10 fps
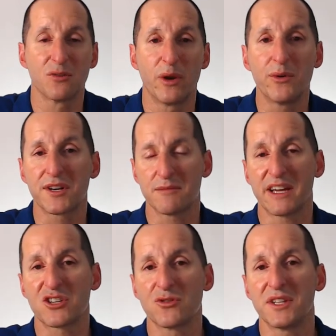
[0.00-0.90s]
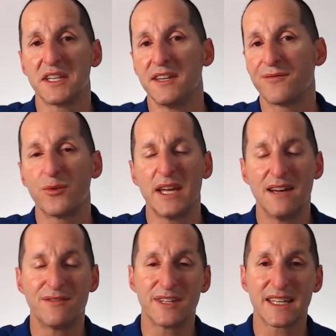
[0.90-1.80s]
And so we wanted to make sure that if we
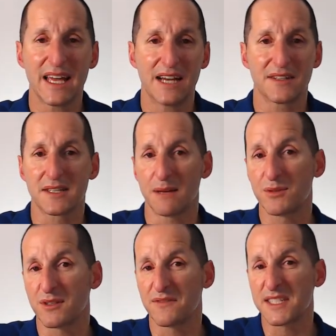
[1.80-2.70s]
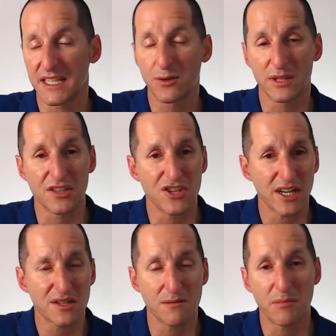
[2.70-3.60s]
ever encountered some sort of SQL
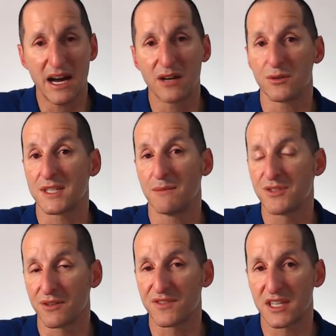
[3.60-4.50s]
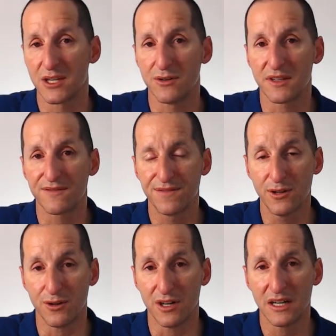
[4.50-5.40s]
injection bug or some sort of security
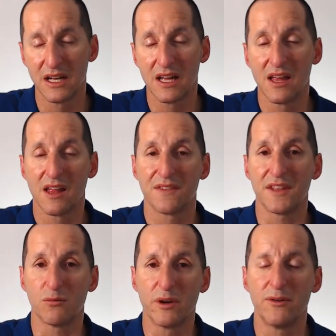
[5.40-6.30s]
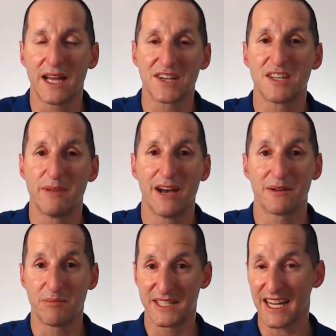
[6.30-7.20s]
flaw, that we would actually be
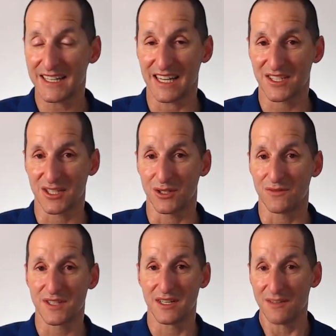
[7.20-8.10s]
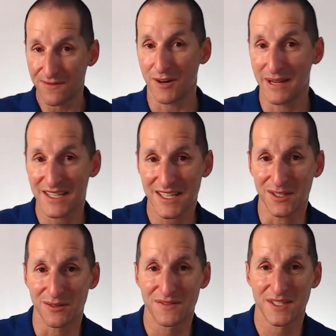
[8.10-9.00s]
able to protect ourselves from
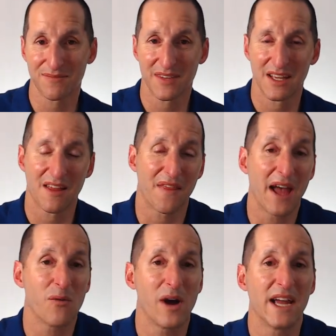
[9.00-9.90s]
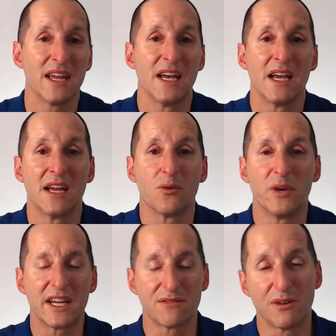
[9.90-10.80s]
ourselves. That way,
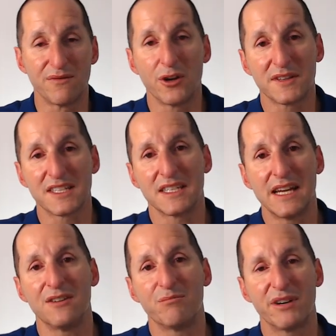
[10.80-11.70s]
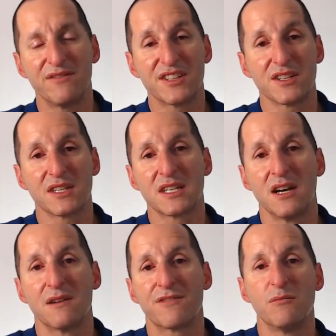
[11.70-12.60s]
we can revoke this inherent
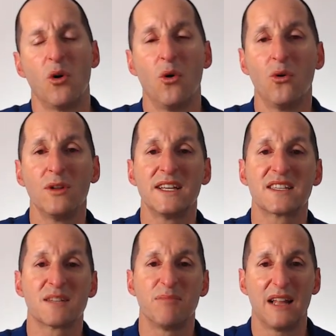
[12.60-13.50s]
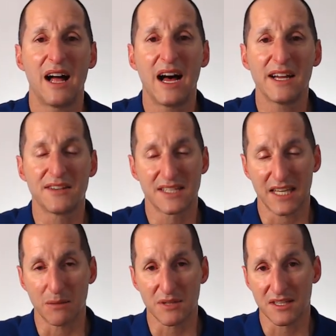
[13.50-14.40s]
privileges from all the supplied
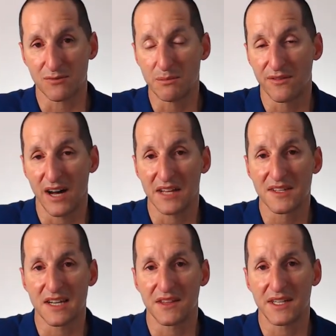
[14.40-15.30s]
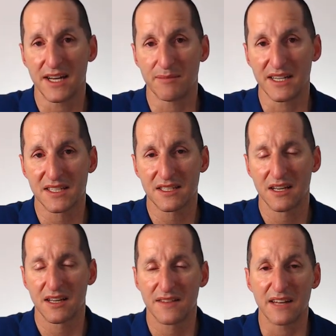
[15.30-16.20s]
schemas that we provide inside the database.
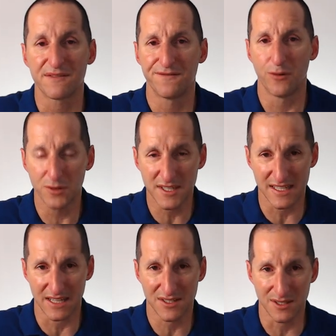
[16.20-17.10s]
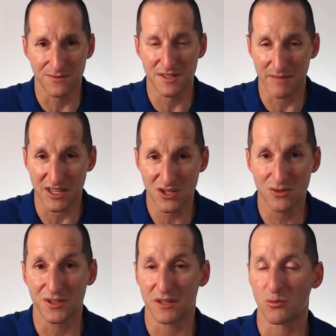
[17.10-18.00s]
That forces ourselves to make
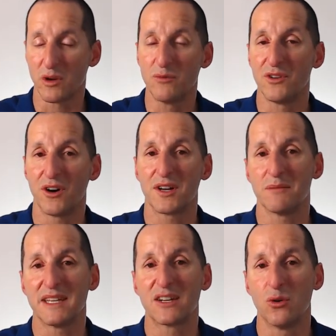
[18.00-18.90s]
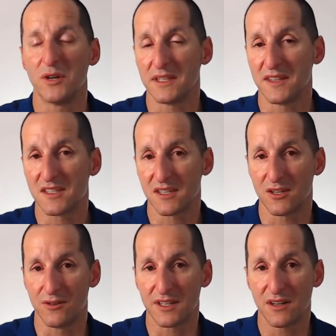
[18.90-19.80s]
sure that we were not going to be caught in these
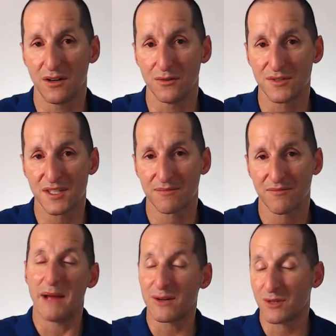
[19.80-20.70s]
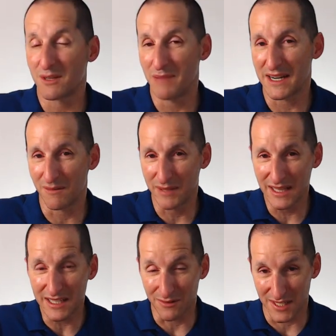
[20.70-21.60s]
security holes. For backward
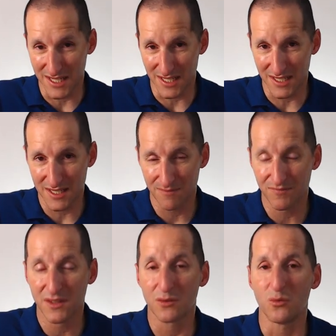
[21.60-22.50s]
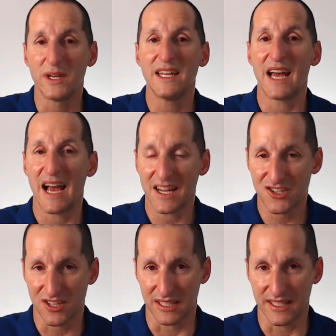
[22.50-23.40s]
compatibility reasons, we
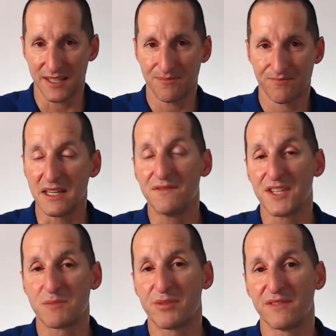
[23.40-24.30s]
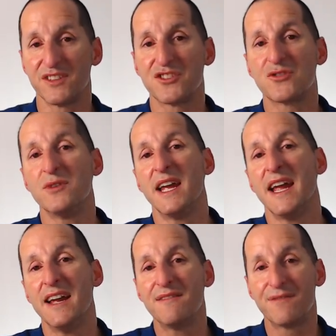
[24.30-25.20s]
actually give this privilege to
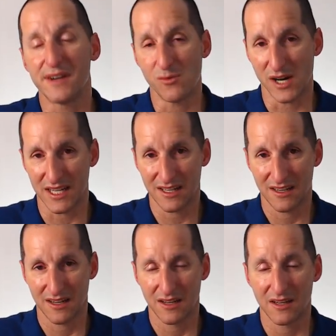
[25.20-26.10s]
everyone